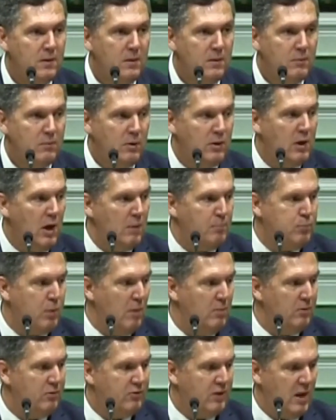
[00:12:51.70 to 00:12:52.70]
where God
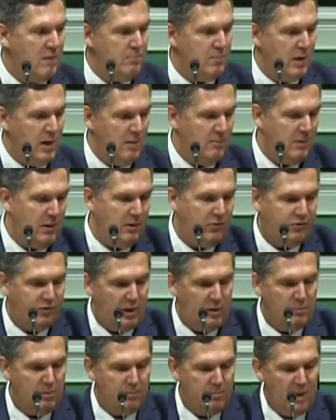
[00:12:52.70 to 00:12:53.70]
promised Abraham that his
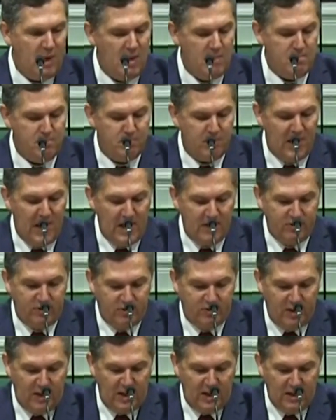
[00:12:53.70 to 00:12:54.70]
seed would be a
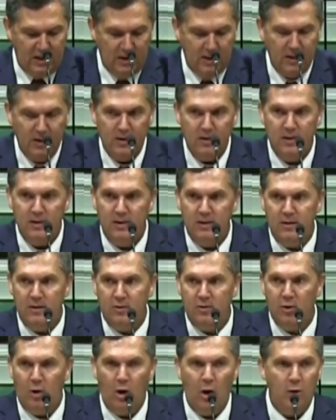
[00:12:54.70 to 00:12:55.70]
blessing
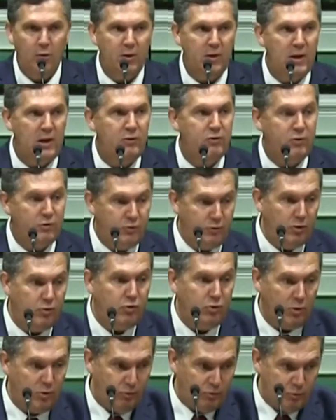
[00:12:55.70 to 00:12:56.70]
to all the nations. The
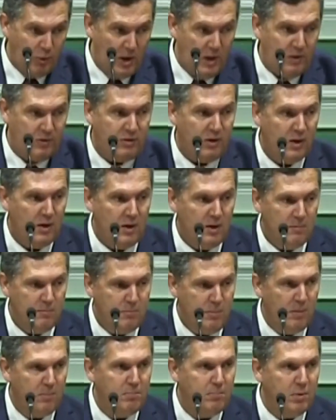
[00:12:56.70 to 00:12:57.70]
Jewish race would
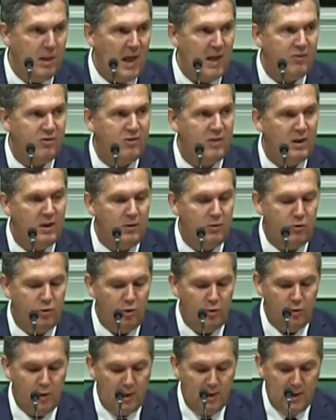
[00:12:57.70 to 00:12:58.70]
be a blessing
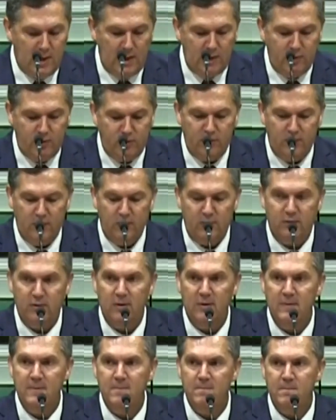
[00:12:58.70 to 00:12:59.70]
to the nations.
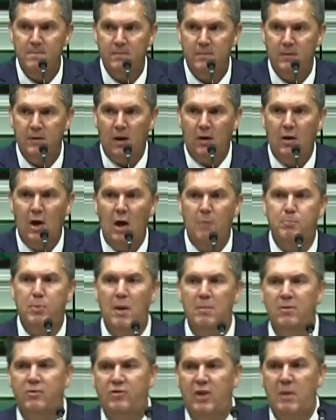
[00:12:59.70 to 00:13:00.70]
God
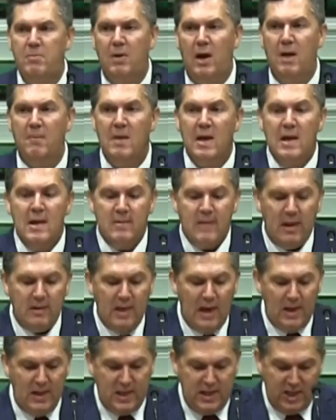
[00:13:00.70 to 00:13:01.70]
promised Abraham
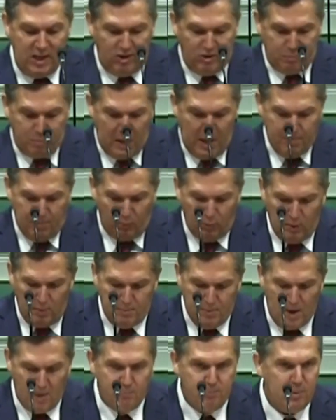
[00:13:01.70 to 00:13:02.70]
that his people would
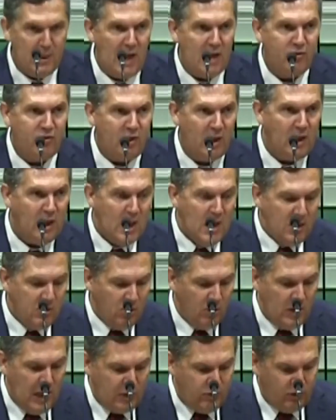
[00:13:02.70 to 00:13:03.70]
be a blessing
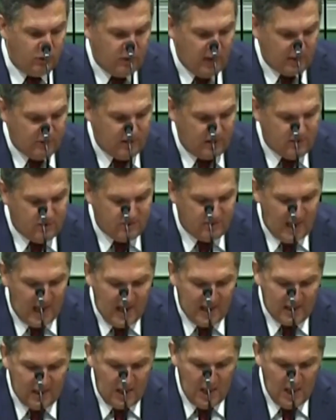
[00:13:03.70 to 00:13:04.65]
to a nation. That's exactly